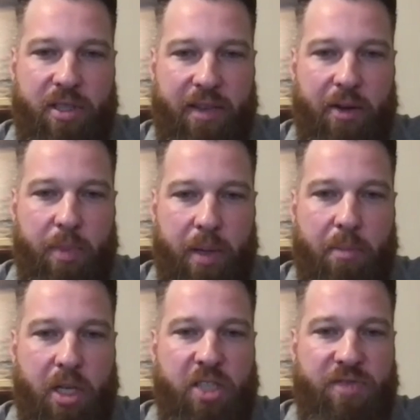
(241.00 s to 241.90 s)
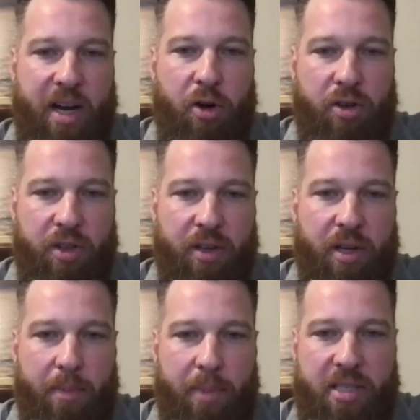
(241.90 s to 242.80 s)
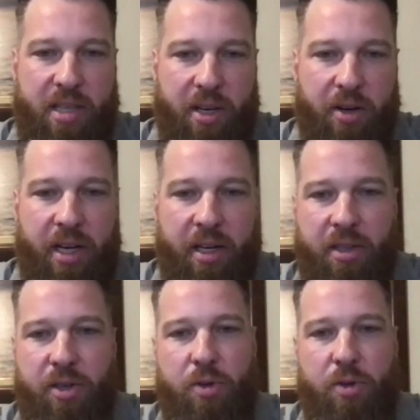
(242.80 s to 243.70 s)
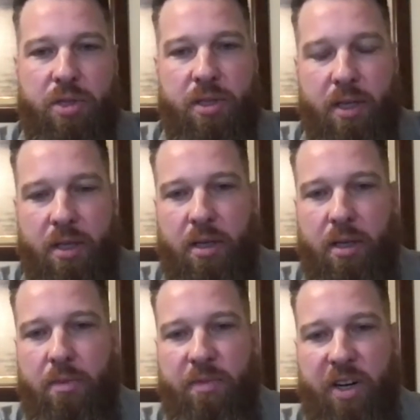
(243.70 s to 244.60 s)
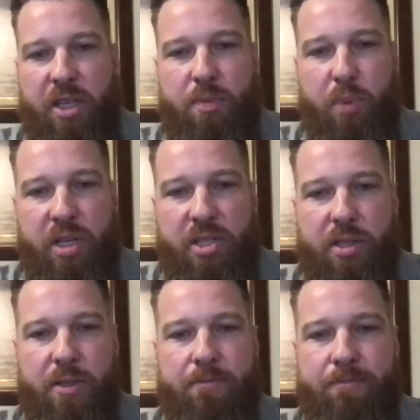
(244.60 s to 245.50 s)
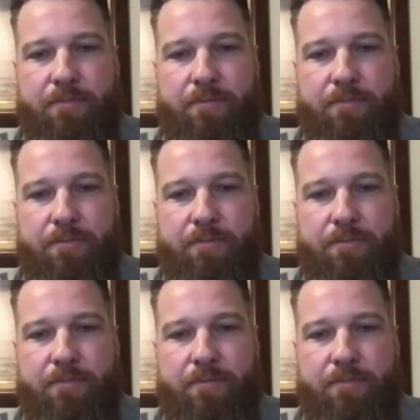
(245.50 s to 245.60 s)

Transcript: I think it would be much fairer to the companies that are hitting the news on various breaches.